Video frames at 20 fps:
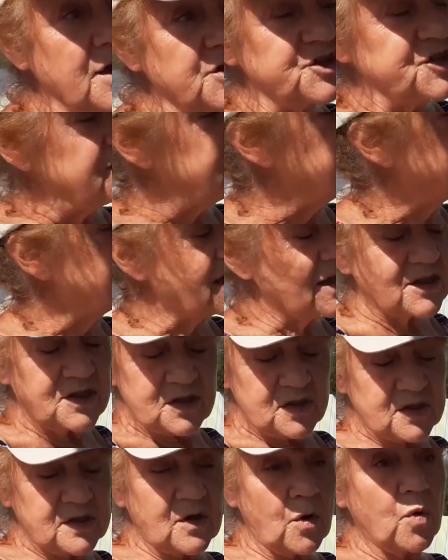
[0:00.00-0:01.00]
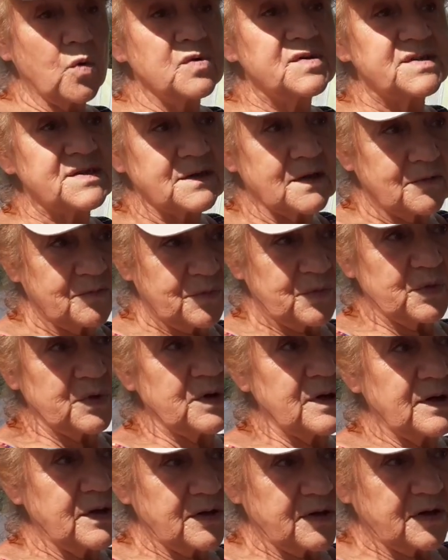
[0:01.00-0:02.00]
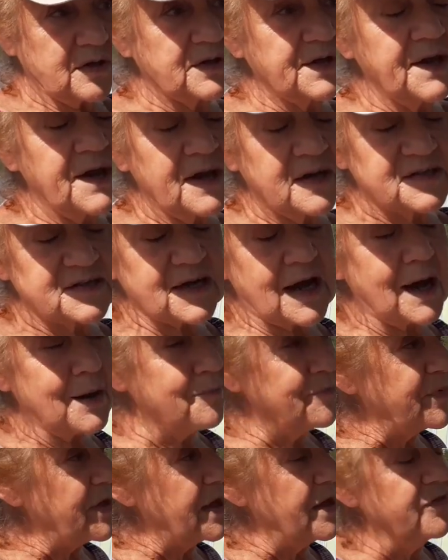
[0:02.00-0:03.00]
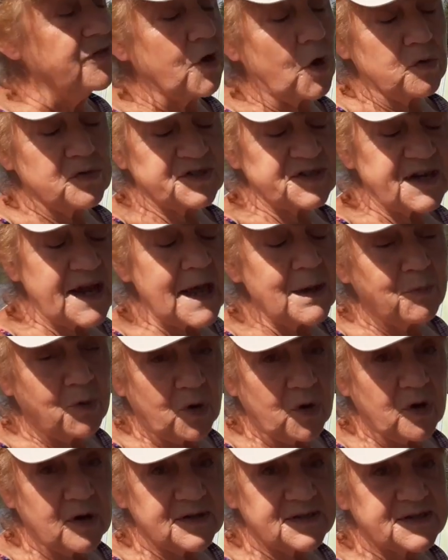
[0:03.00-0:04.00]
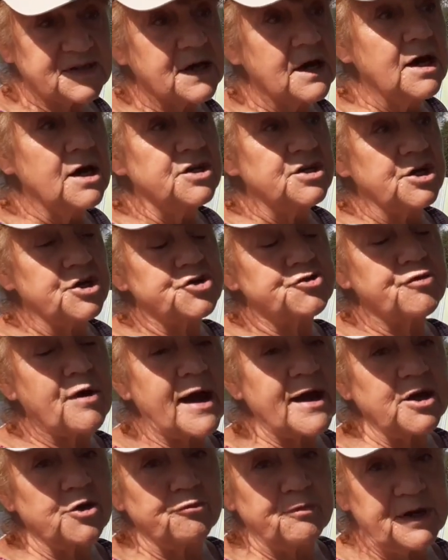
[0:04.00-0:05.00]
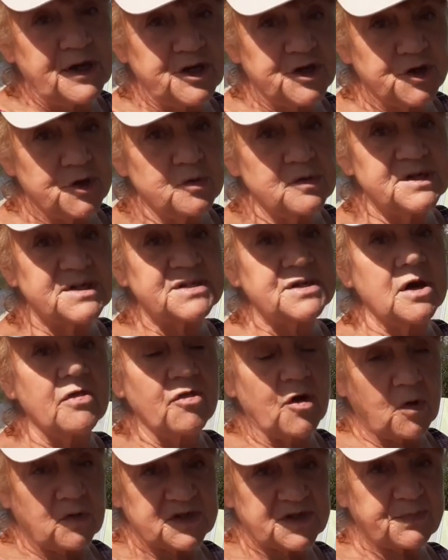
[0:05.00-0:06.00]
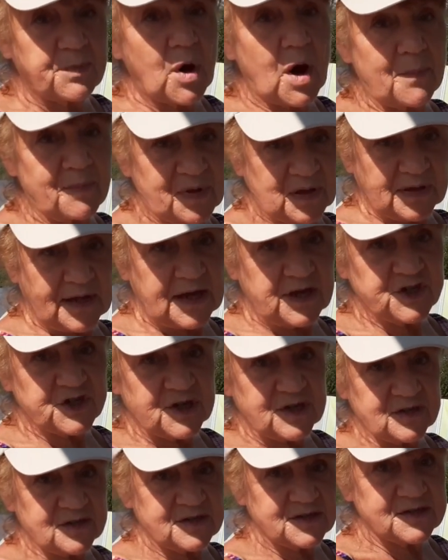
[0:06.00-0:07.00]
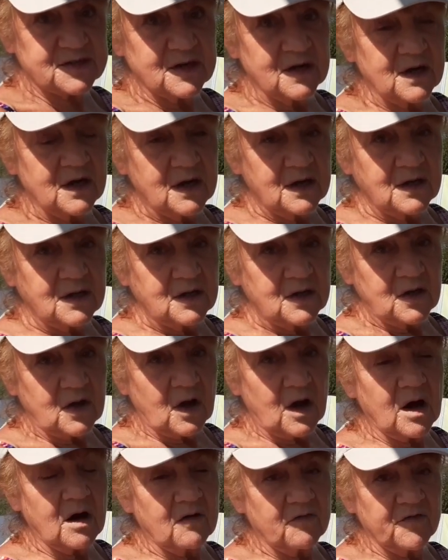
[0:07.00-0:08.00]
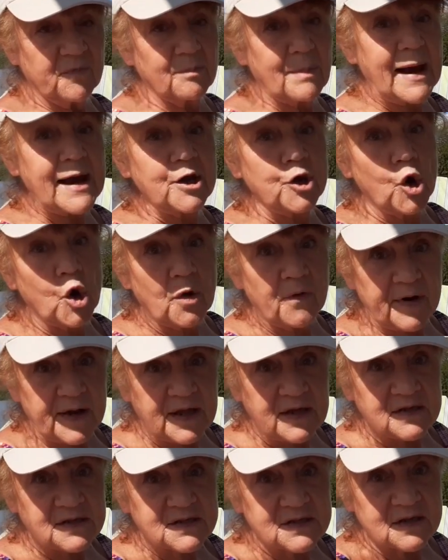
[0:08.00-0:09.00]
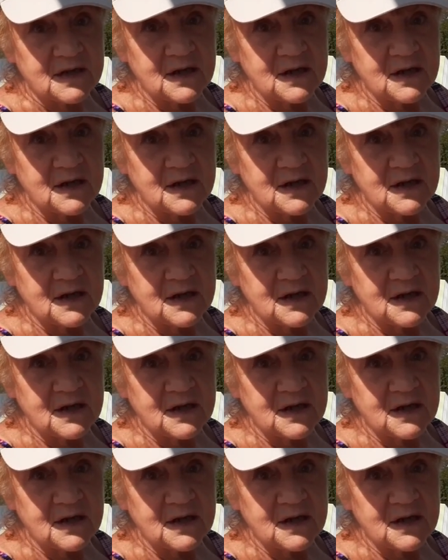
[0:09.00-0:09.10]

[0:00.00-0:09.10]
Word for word: and she set those clinics up in those neighborhoods to try to reduce those populations of minorities.